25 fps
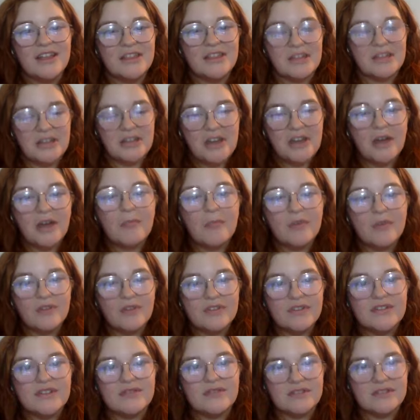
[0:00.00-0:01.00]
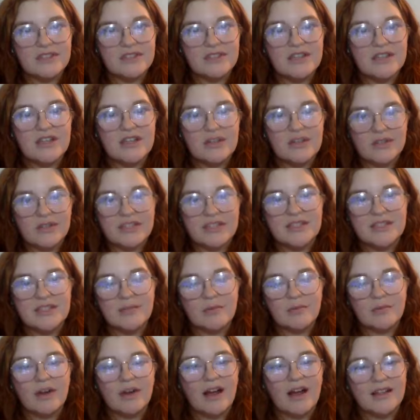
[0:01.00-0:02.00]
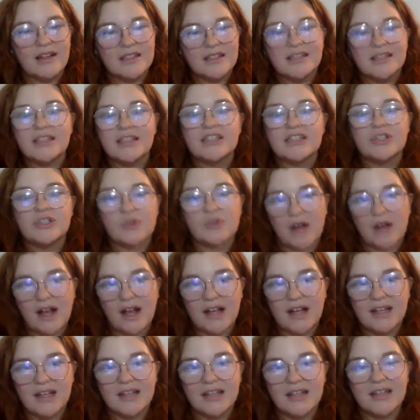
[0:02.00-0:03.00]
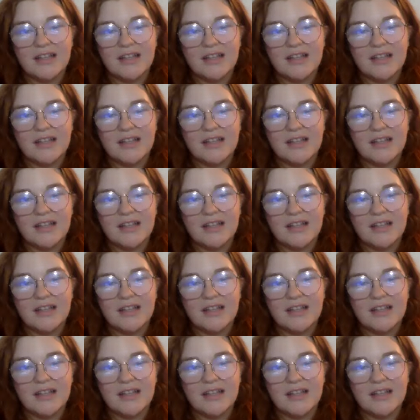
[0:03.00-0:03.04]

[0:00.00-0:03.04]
the number of students that you need to practically track